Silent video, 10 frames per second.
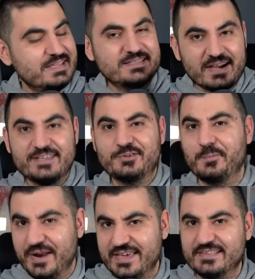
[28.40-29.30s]
and try to
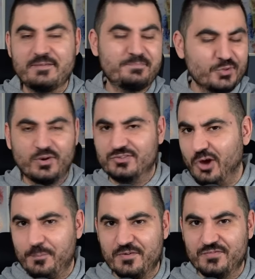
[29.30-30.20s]
bring them to the top
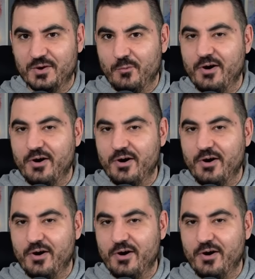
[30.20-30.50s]
top of the